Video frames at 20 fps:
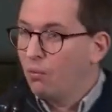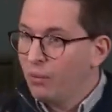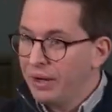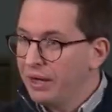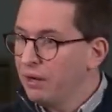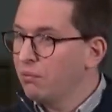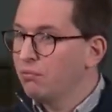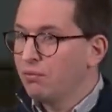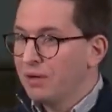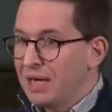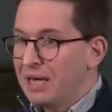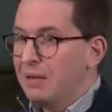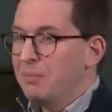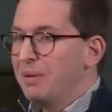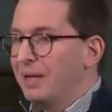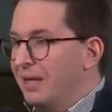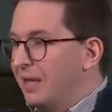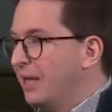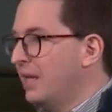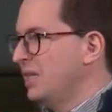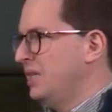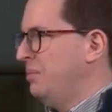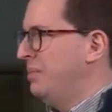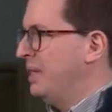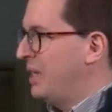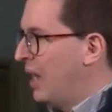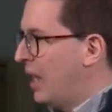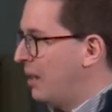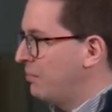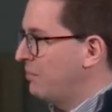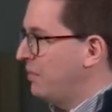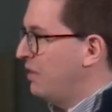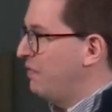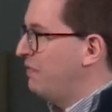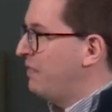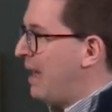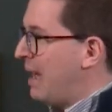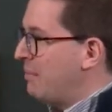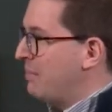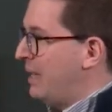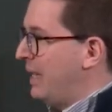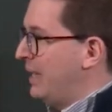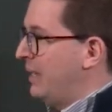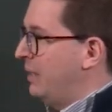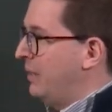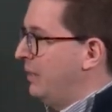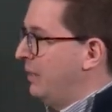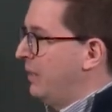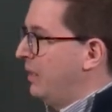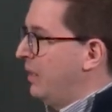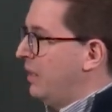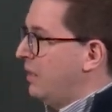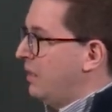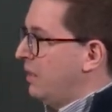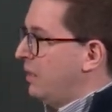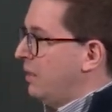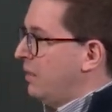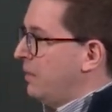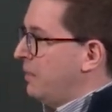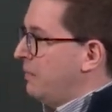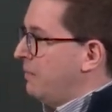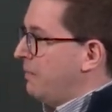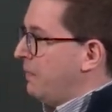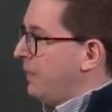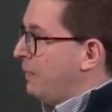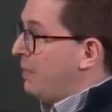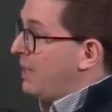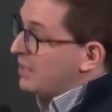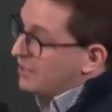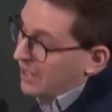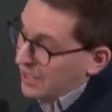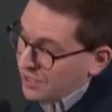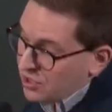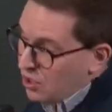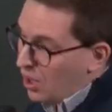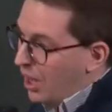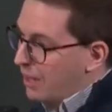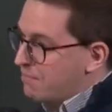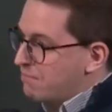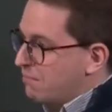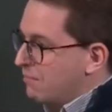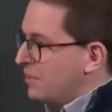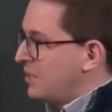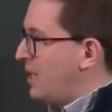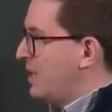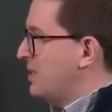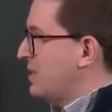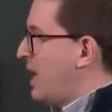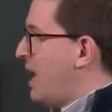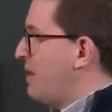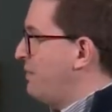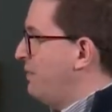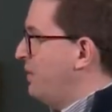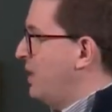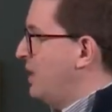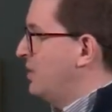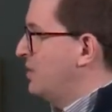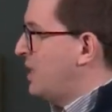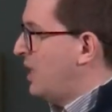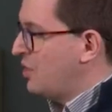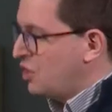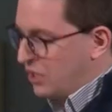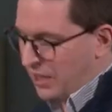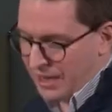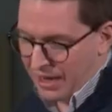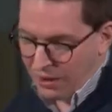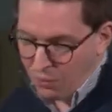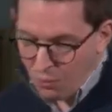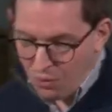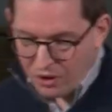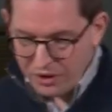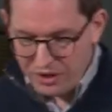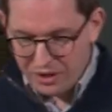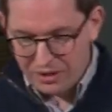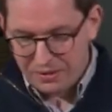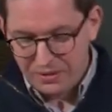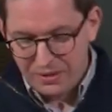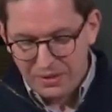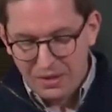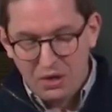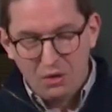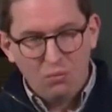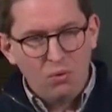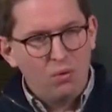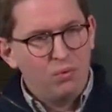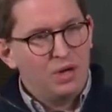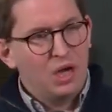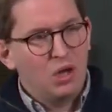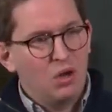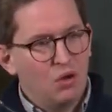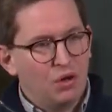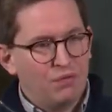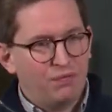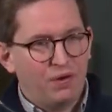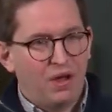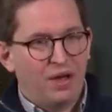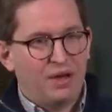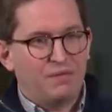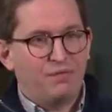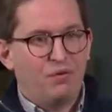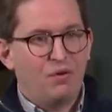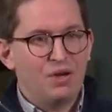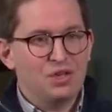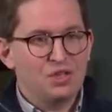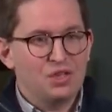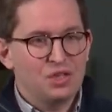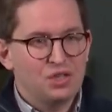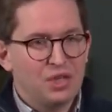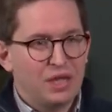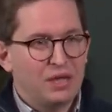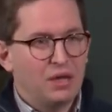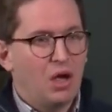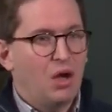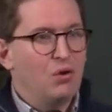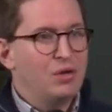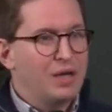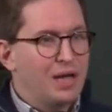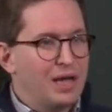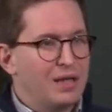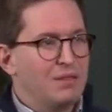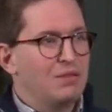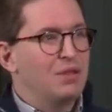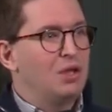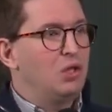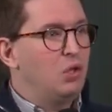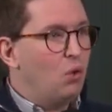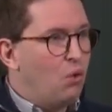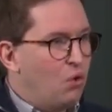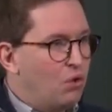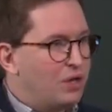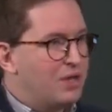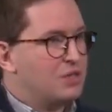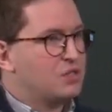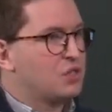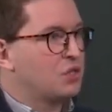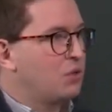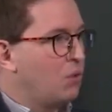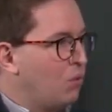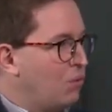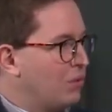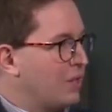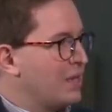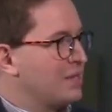we are really beginning to become a family. But it takes time, it takes effort intentionally. I wonder, what would it look like for us to think, okay, the Lord has called